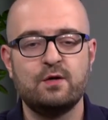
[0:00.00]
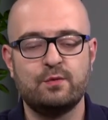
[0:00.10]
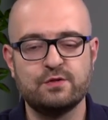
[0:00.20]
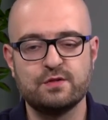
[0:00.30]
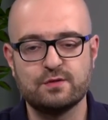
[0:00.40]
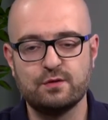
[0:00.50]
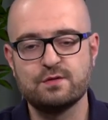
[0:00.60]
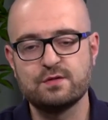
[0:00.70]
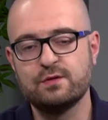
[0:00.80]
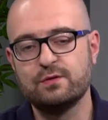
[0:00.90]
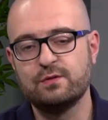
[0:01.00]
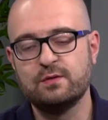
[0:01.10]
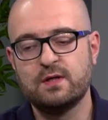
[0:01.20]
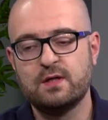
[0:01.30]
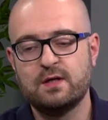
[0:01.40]
which is also
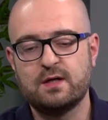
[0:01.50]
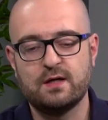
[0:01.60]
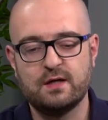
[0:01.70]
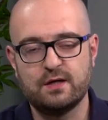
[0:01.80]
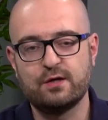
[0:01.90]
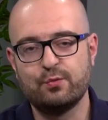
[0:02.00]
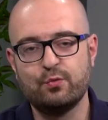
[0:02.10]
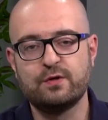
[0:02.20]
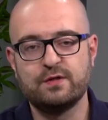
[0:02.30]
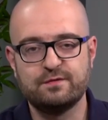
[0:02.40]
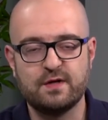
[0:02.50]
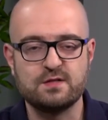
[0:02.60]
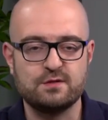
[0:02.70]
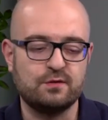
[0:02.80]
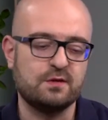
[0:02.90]
a reward in
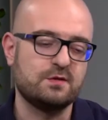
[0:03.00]
Fasttoken.